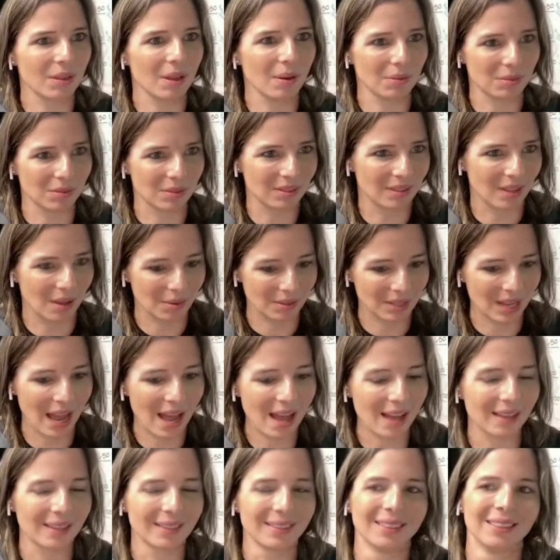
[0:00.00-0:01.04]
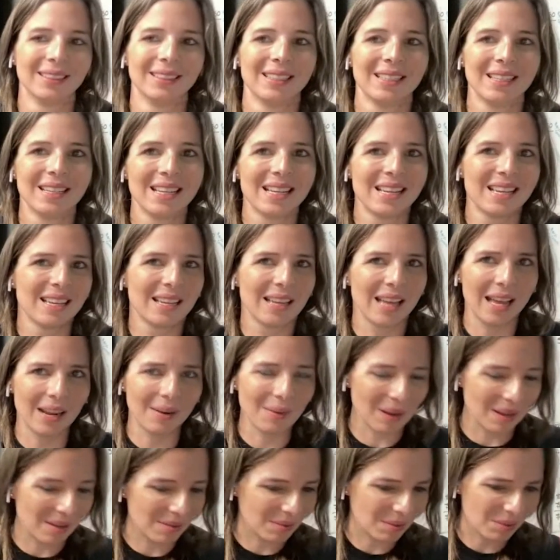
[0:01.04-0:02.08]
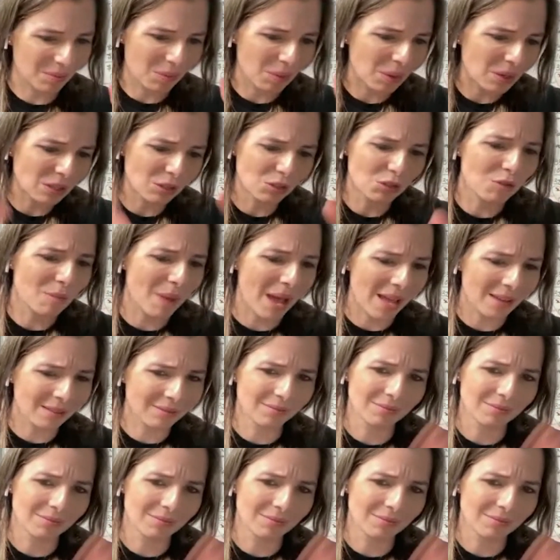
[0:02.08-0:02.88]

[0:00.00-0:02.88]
that was hot." Anyway, it wasn't too bad.